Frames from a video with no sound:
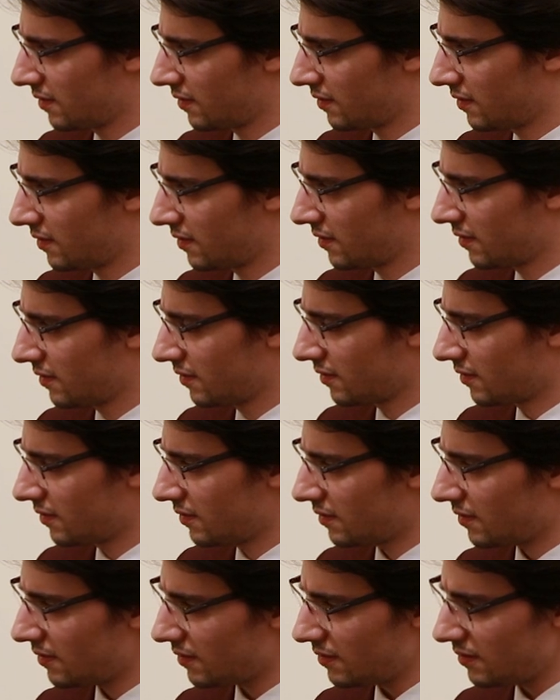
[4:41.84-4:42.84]

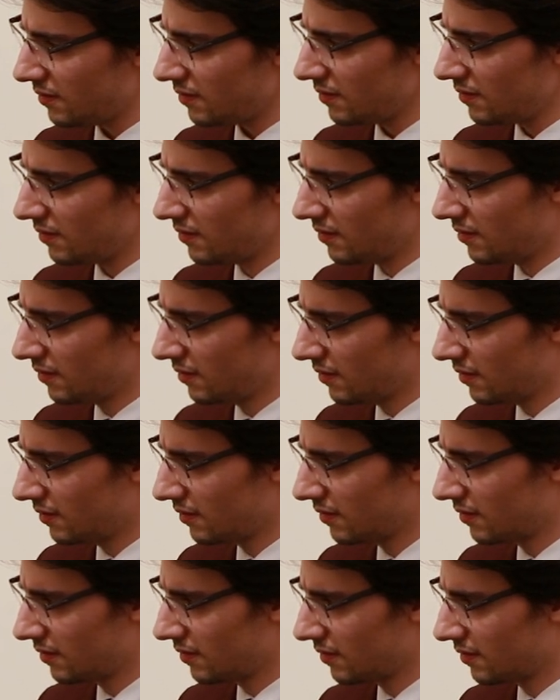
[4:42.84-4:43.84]

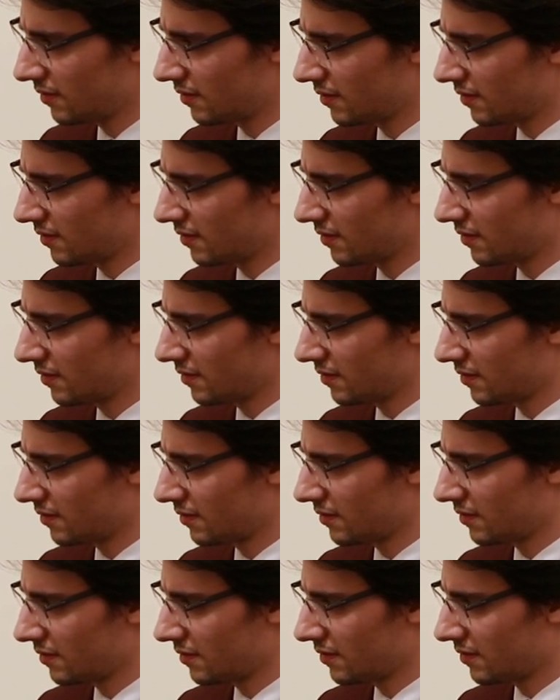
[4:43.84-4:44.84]

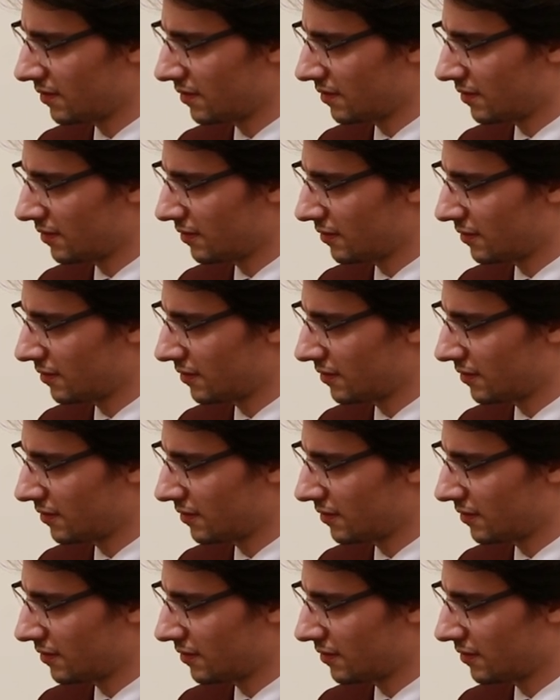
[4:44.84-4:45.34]
This person isn't speaking.